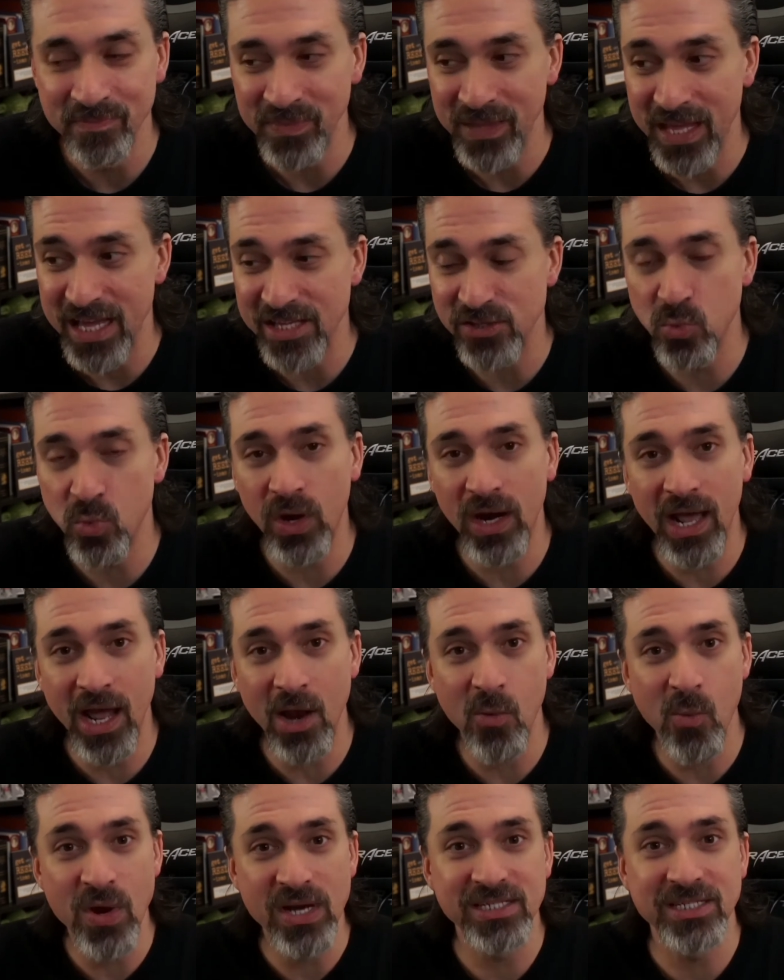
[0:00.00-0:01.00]
is when I
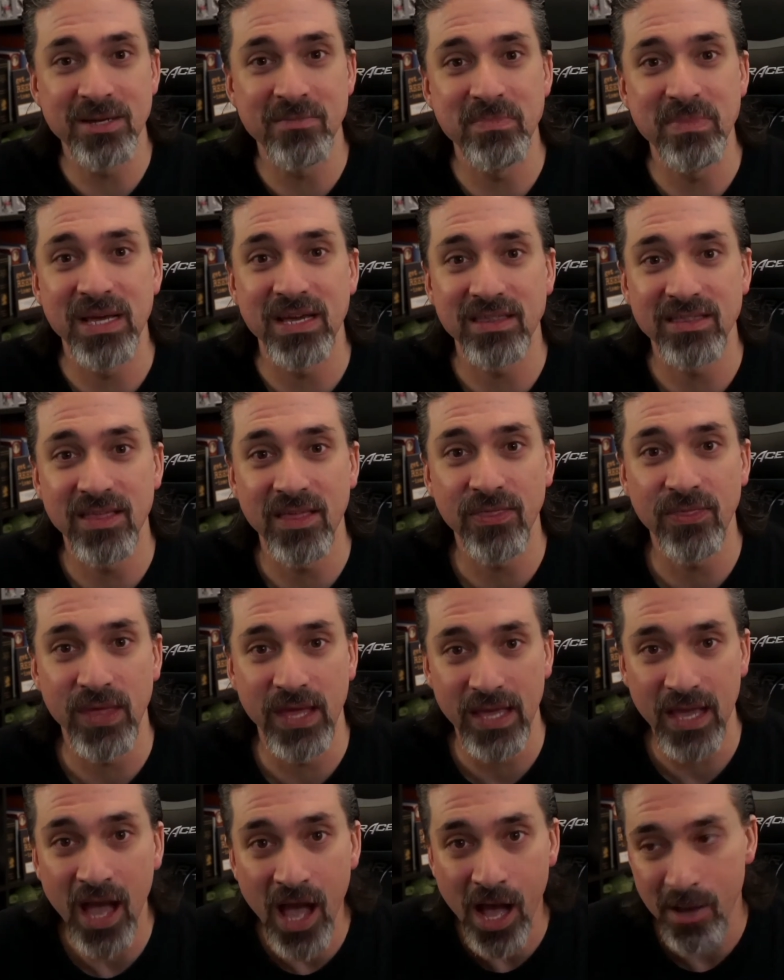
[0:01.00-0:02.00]
went to pick the
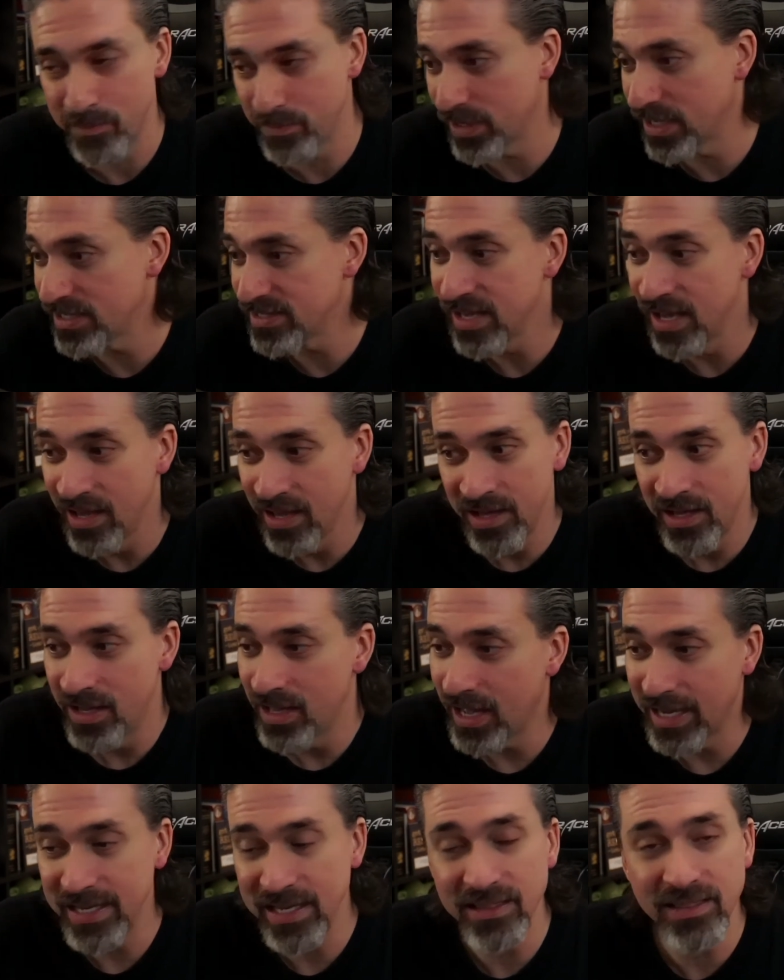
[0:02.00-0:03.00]
thing up, because
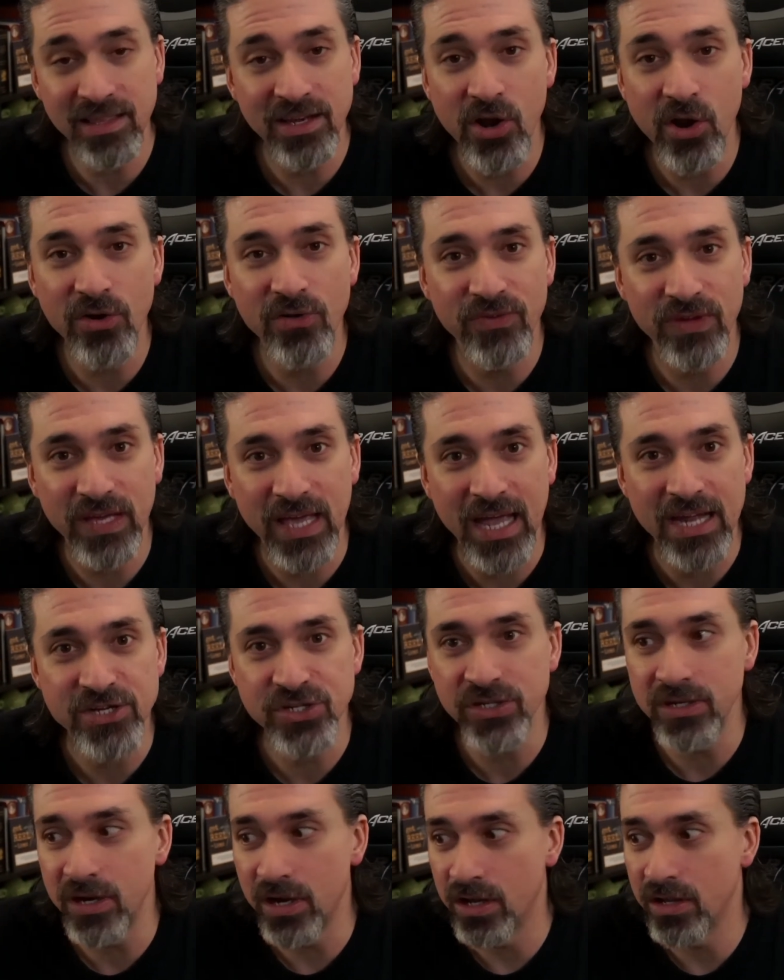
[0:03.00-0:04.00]
I get the
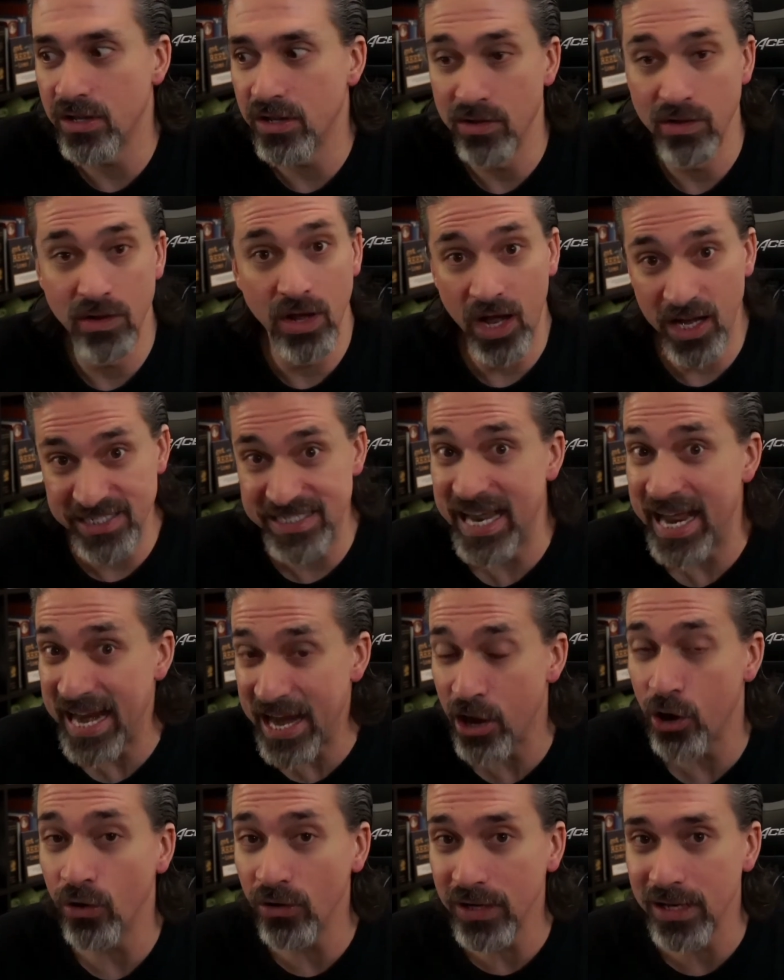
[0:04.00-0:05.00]
notification a day
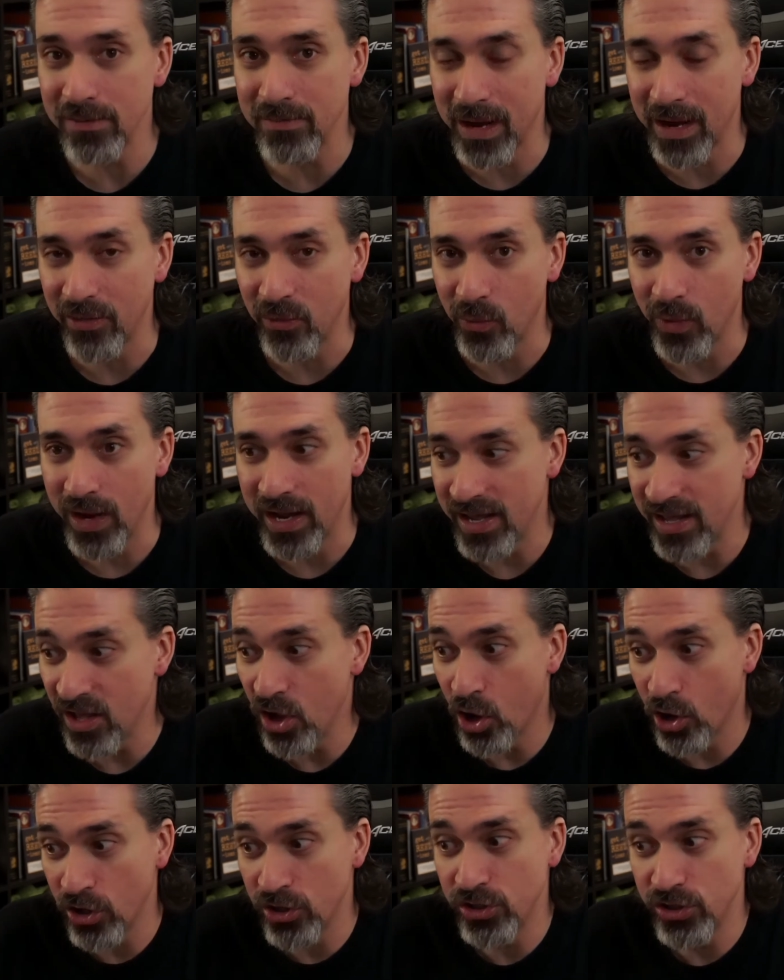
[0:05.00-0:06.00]
early, by the way,
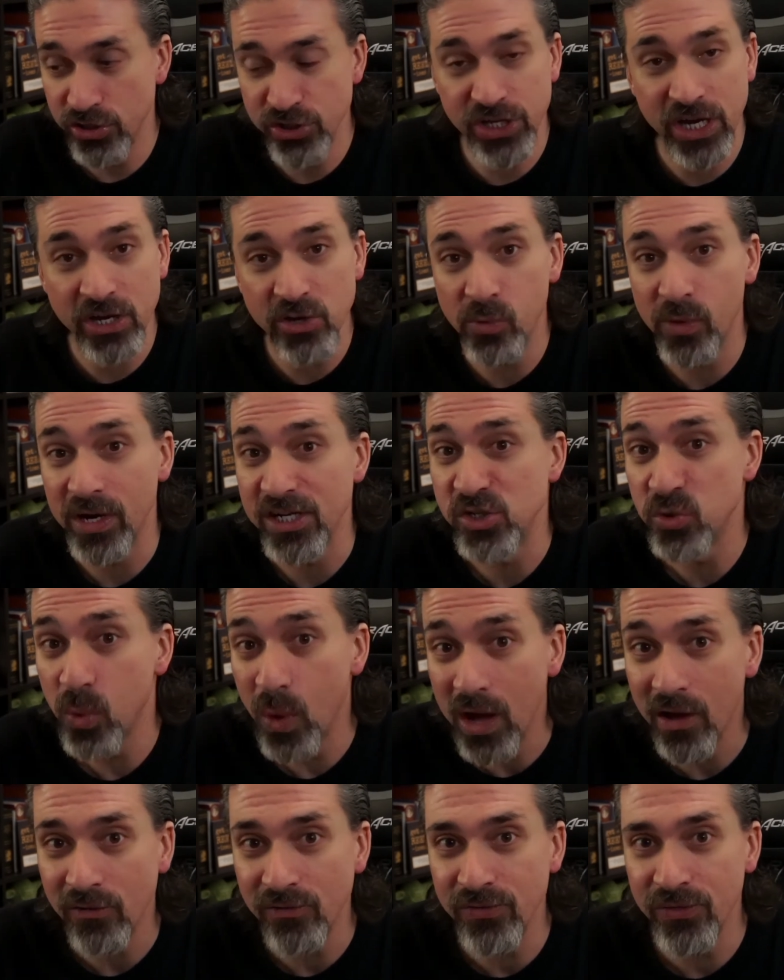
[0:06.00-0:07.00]
on January
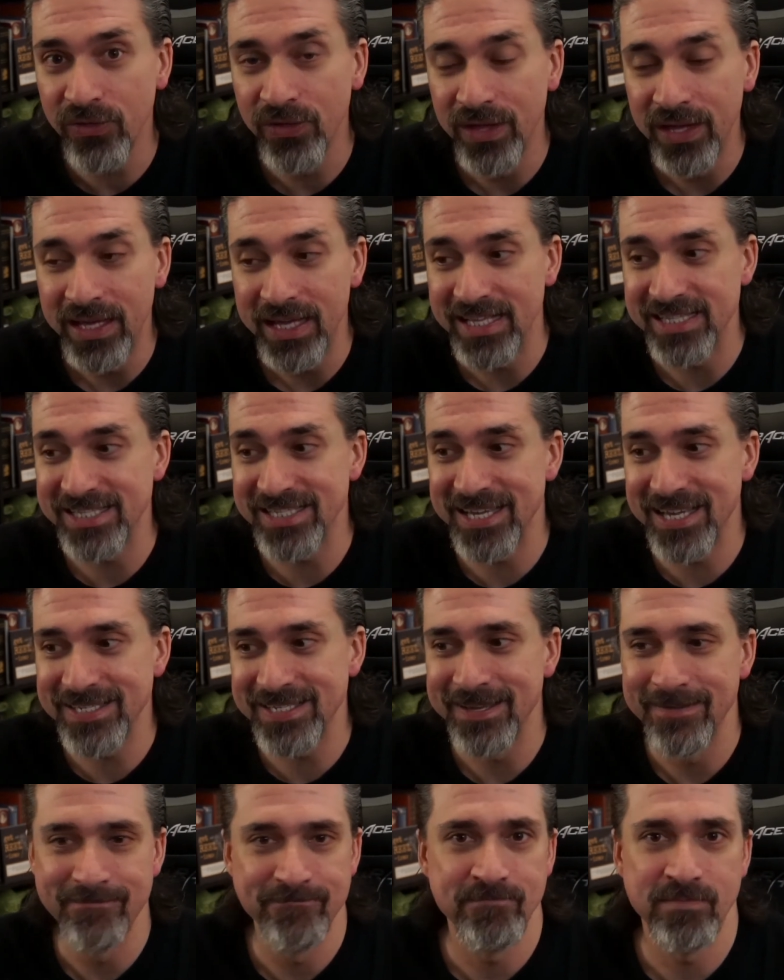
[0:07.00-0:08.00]
12th, it says,
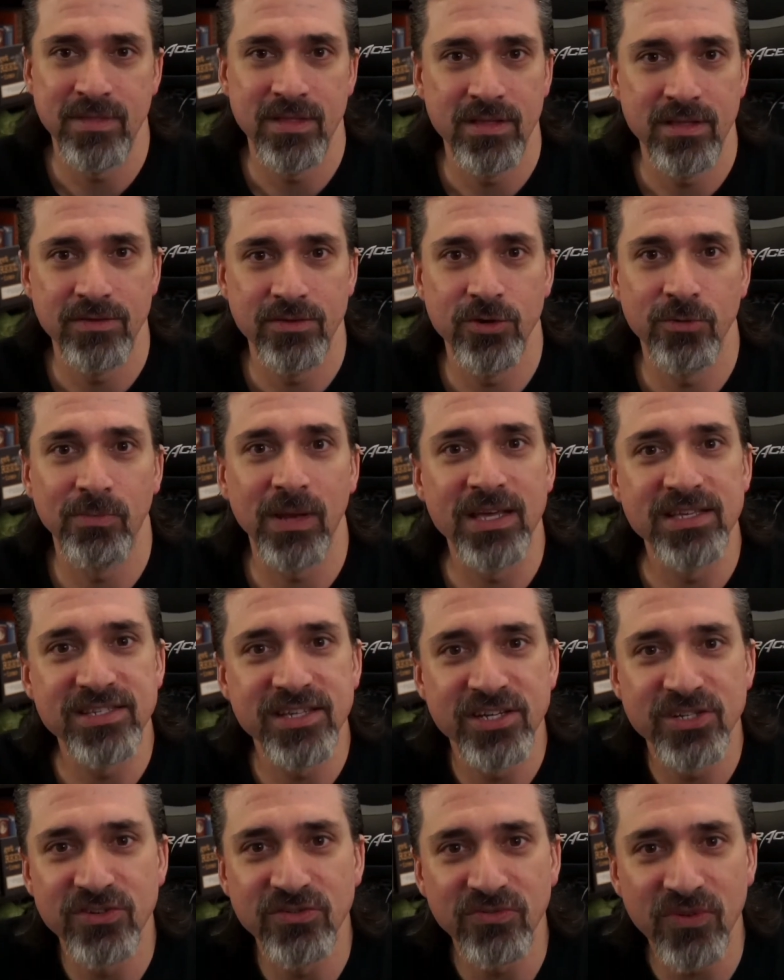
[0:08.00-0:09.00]
your
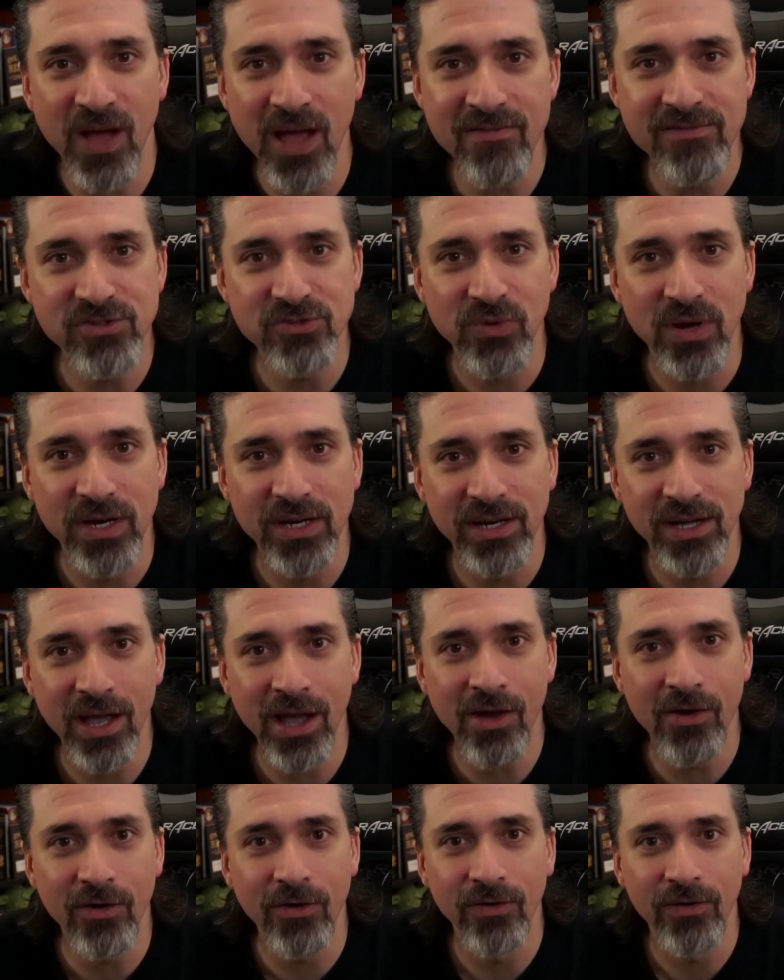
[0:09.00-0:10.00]
PlayStation 5 is ready to
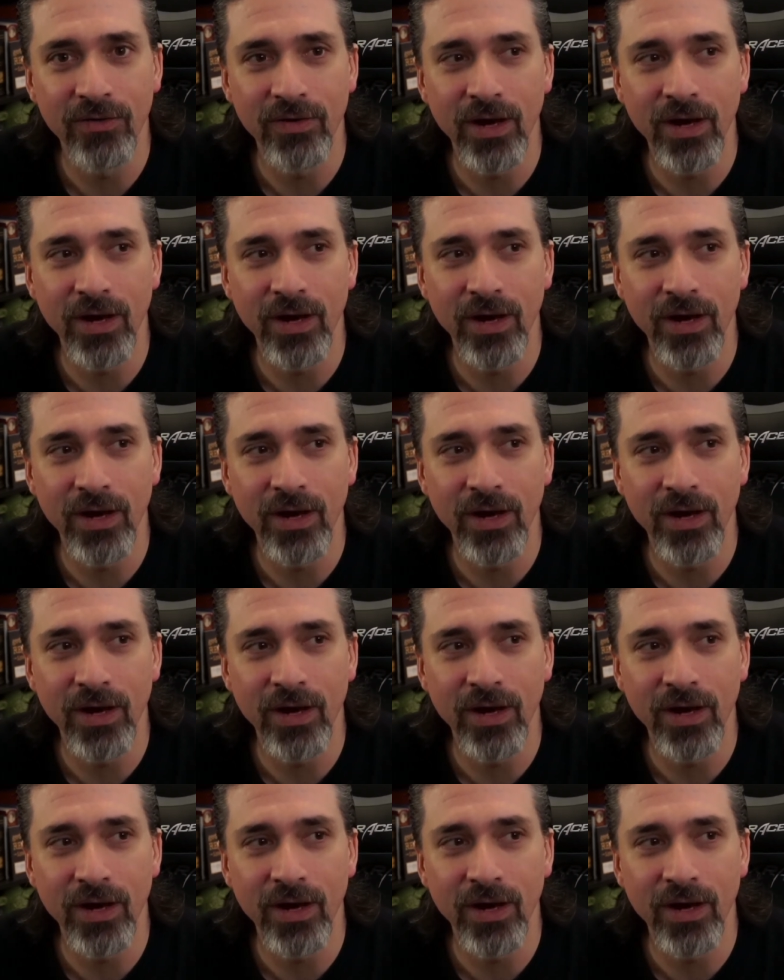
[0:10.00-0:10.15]
go.